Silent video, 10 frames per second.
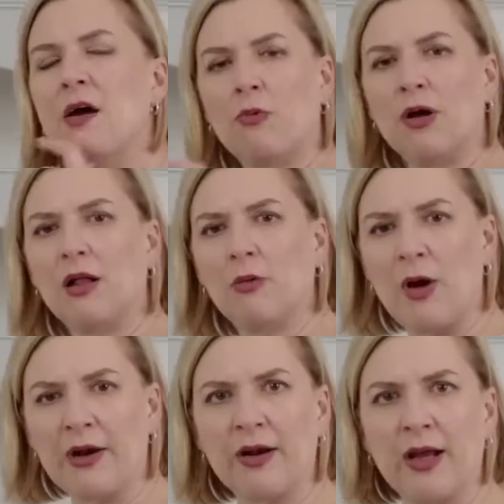Well,
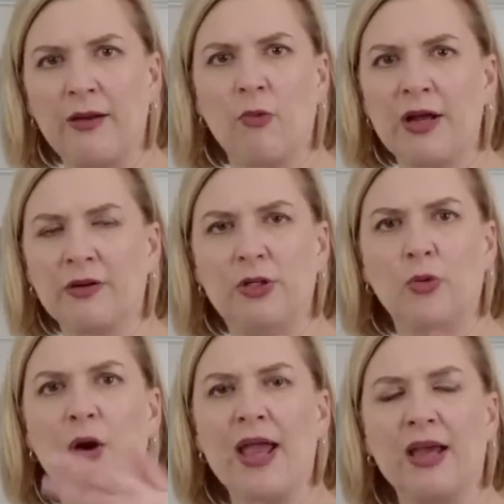why don't
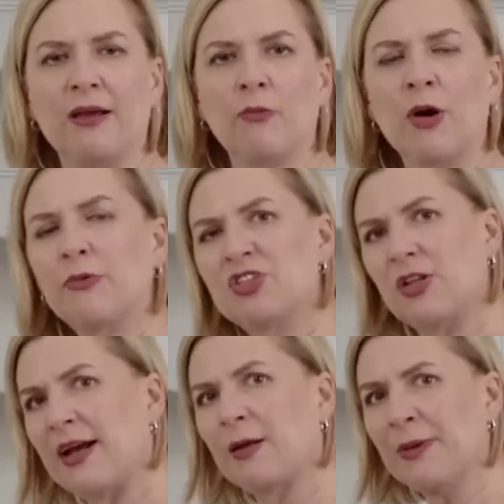you weigh in? What would you
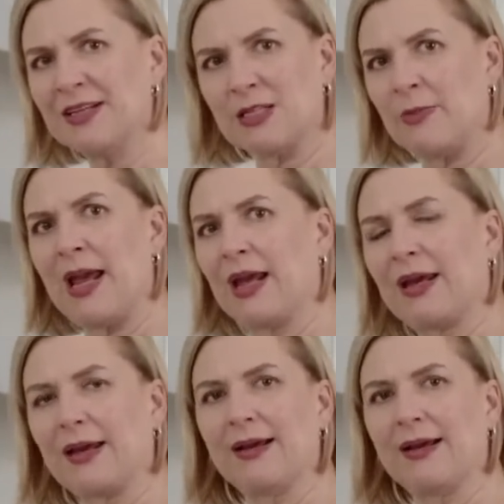like me to make?